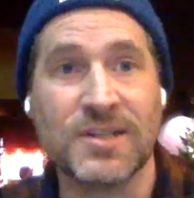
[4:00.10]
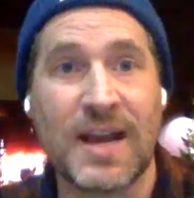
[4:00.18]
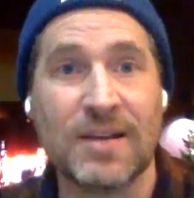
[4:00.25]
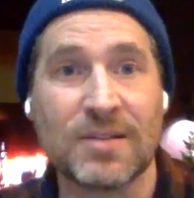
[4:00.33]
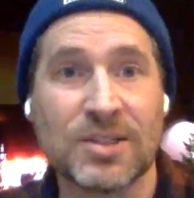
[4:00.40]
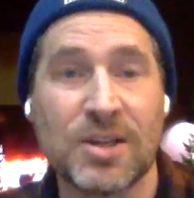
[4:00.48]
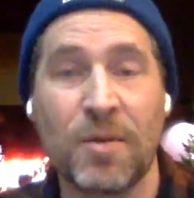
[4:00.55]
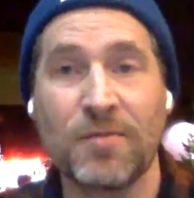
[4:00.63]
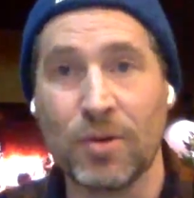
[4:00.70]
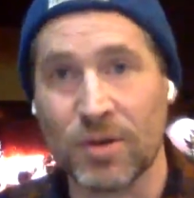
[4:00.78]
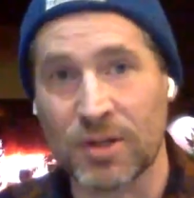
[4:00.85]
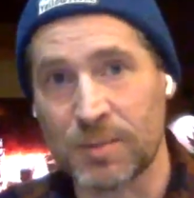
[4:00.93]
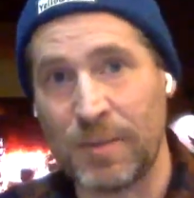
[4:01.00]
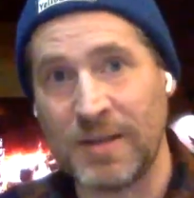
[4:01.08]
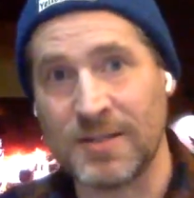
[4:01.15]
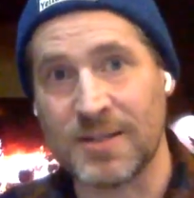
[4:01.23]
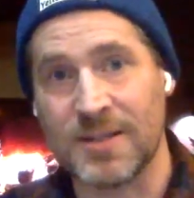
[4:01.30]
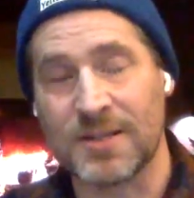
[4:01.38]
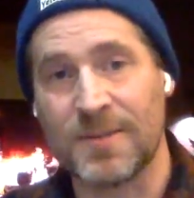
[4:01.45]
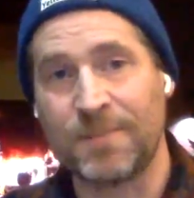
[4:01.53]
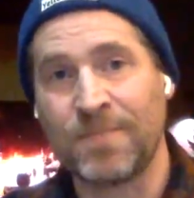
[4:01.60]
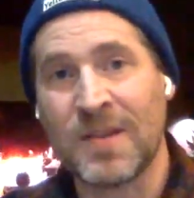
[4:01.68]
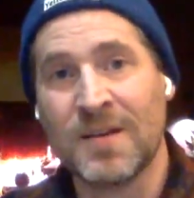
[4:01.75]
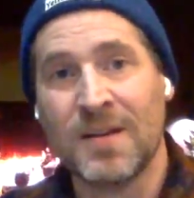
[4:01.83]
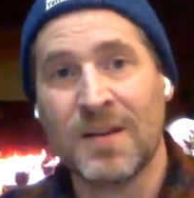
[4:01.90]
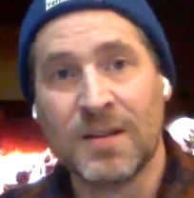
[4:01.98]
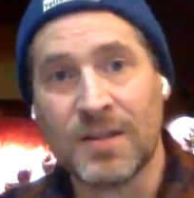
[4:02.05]
down some of your expenses.
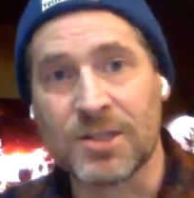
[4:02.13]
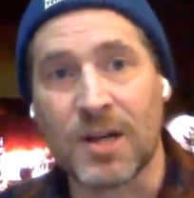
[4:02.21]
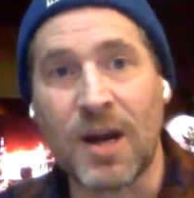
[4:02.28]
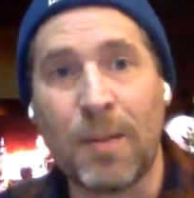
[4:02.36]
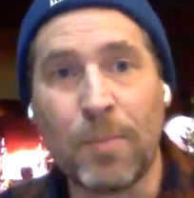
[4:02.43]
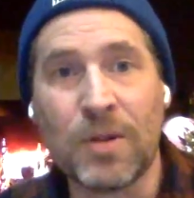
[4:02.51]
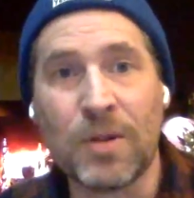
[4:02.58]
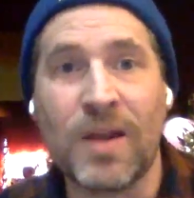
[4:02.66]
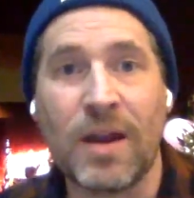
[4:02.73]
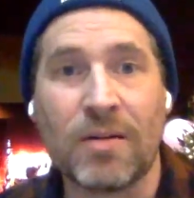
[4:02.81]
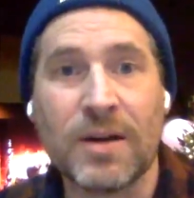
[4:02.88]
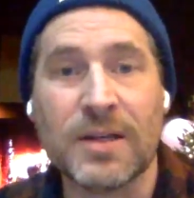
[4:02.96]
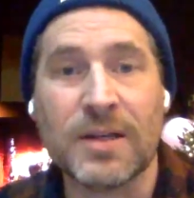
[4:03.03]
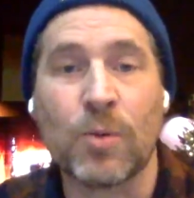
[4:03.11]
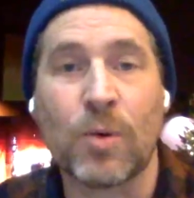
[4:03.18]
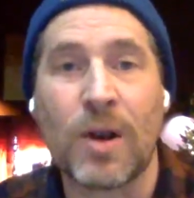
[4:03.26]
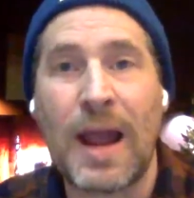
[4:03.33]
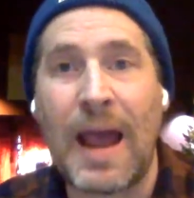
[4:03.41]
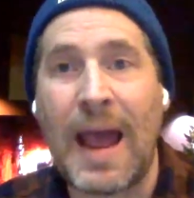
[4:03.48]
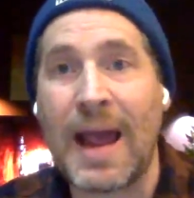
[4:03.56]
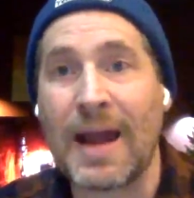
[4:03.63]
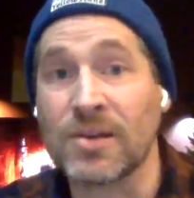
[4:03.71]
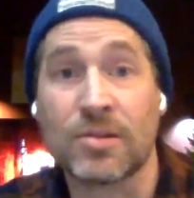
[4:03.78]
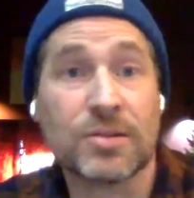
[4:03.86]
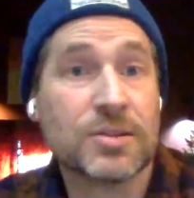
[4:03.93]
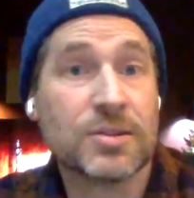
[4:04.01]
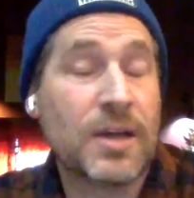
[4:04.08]
There's a couple of areas where
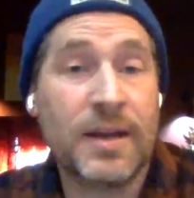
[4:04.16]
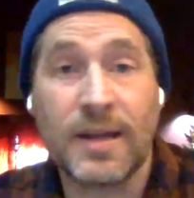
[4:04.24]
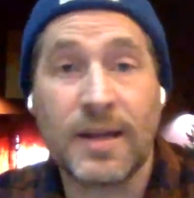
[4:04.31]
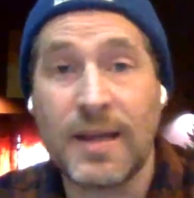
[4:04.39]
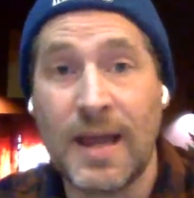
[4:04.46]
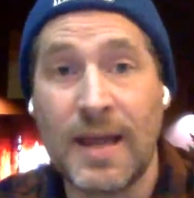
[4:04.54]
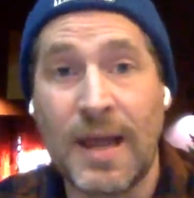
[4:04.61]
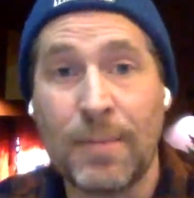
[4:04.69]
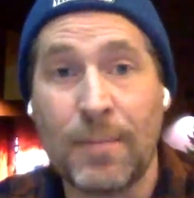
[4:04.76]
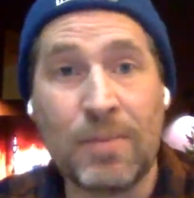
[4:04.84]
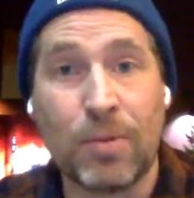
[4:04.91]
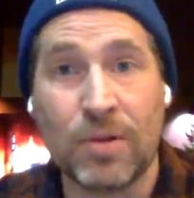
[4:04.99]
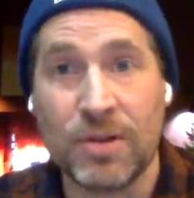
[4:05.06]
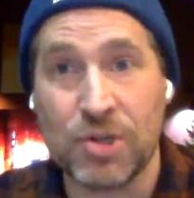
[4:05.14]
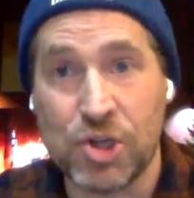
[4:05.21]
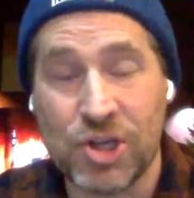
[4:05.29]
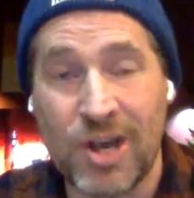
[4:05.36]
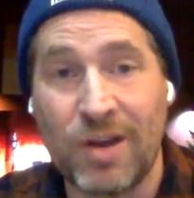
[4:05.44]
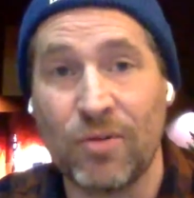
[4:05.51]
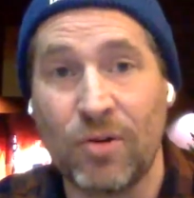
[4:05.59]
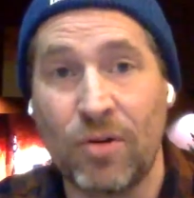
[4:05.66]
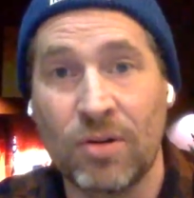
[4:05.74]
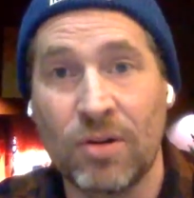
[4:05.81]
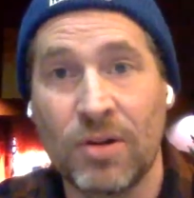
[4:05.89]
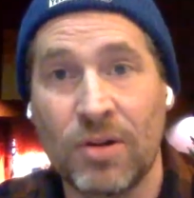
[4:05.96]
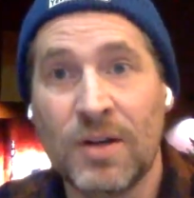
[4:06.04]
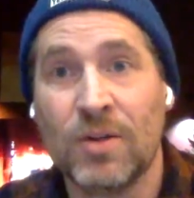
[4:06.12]
actors, and again, people in general,
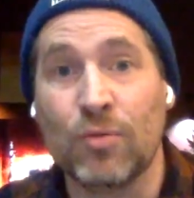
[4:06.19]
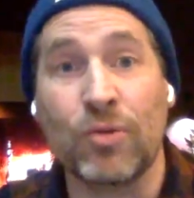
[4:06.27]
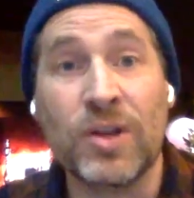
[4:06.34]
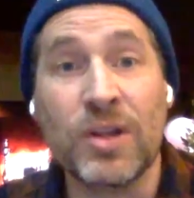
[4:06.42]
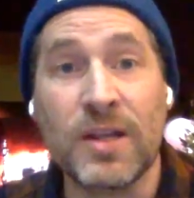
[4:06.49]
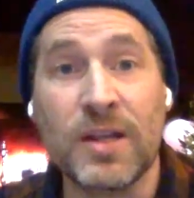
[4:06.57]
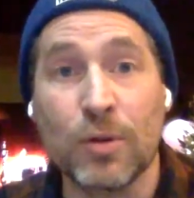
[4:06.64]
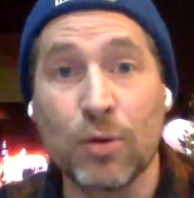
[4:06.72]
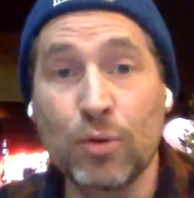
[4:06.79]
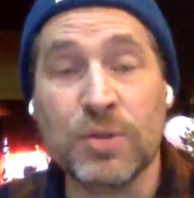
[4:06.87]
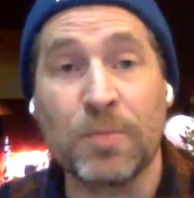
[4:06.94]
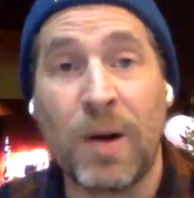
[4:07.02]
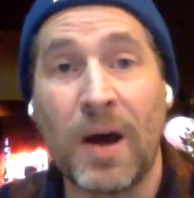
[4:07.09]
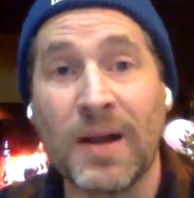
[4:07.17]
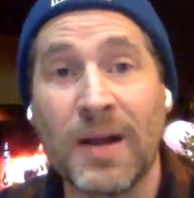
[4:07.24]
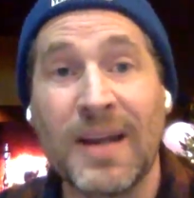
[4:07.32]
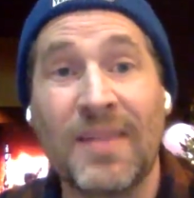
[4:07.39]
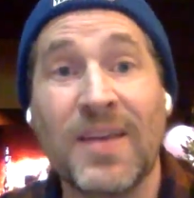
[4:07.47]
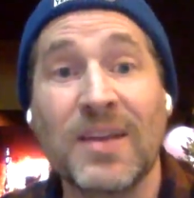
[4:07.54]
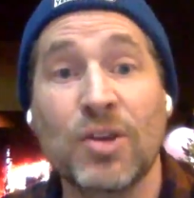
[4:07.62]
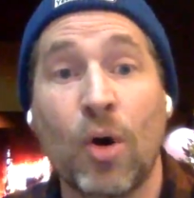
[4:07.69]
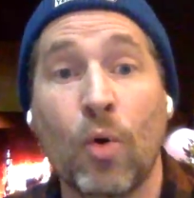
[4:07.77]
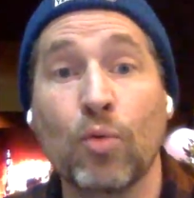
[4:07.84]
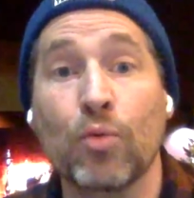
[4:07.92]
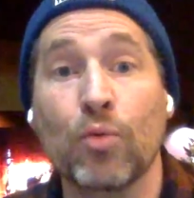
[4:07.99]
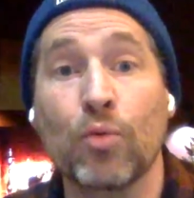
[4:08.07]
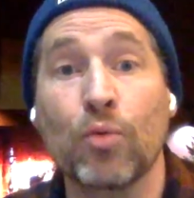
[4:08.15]
really lose money and they
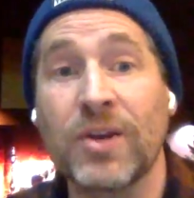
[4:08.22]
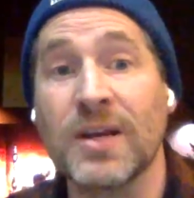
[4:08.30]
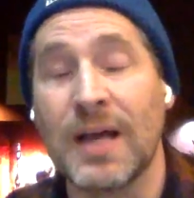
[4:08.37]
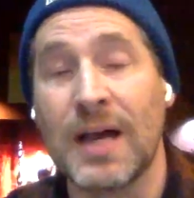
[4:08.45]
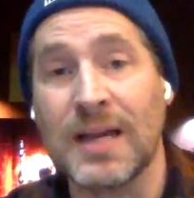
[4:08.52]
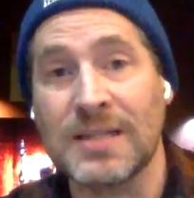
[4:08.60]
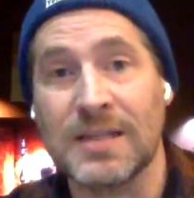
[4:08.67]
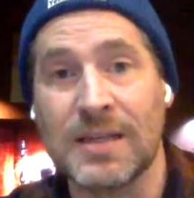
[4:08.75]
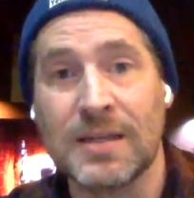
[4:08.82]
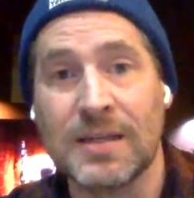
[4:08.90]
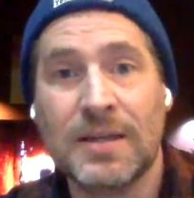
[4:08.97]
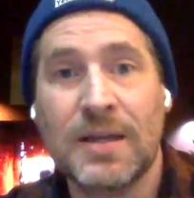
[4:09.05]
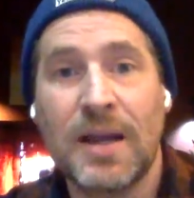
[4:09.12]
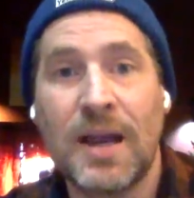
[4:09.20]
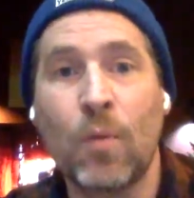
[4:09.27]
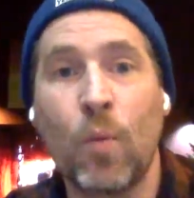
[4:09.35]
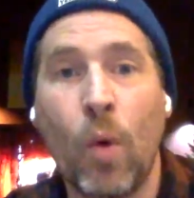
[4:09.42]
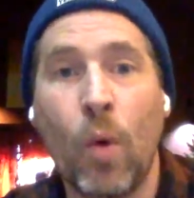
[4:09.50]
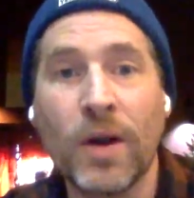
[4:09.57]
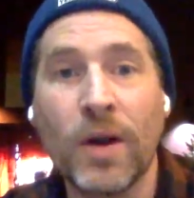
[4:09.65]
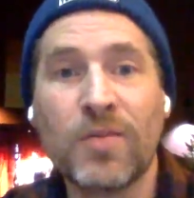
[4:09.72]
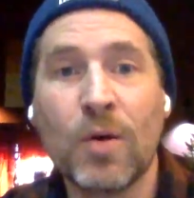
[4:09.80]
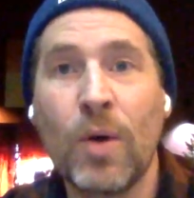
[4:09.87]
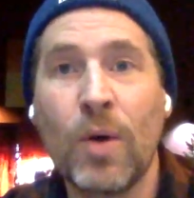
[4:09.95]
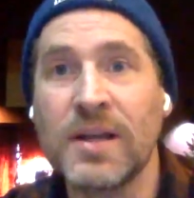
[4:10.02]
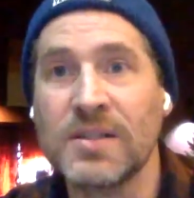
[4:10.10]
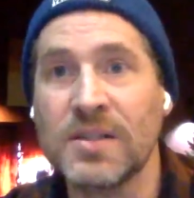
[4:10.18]
don't realize it. And one of the
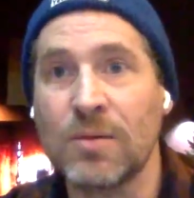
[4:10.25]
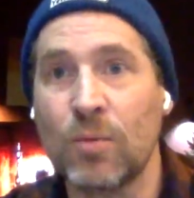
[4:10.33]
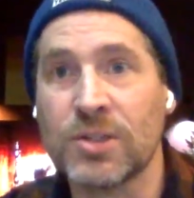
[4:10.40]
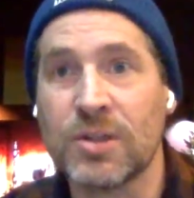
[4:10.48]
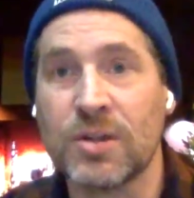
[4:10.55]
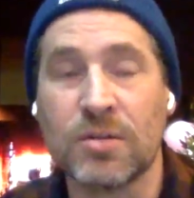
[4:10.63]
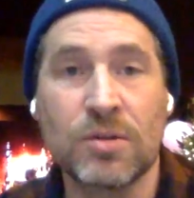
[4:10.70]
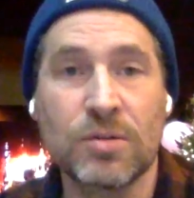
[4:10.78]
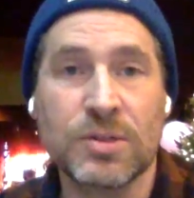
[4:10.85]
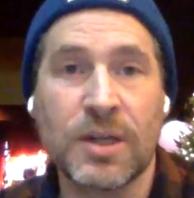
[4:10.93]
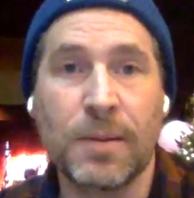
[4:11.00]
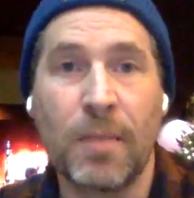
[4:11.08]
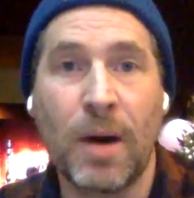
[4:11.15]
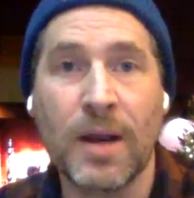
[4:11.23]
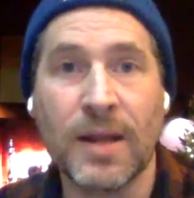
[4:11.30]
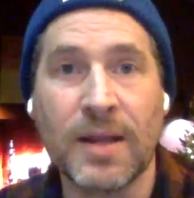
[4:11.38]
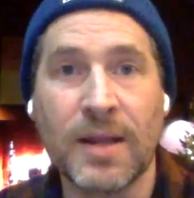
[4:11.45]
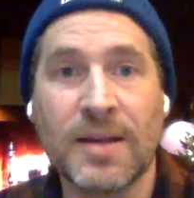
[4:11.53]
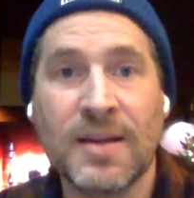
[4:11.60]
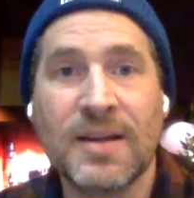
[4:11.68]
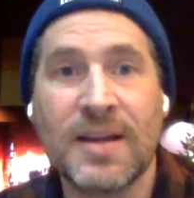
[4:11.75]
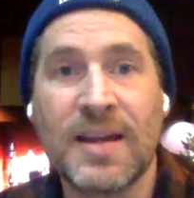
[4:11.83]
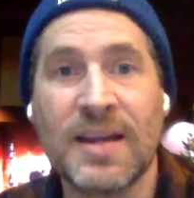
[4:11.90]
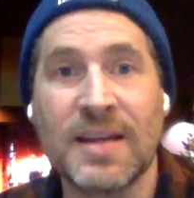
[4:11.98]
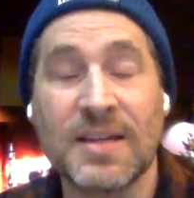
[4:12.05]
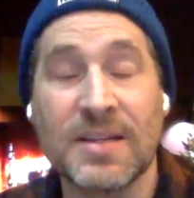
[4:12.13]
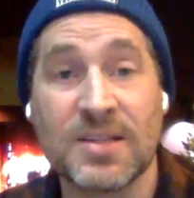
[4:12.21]
ways in which they're losing money
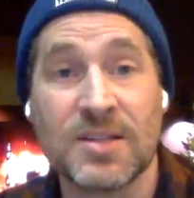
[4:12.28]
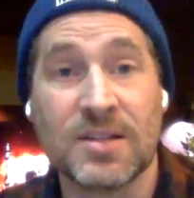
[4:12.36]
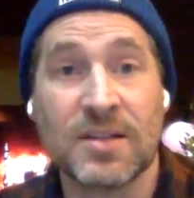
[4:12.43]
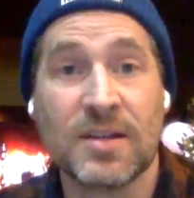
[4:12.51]
is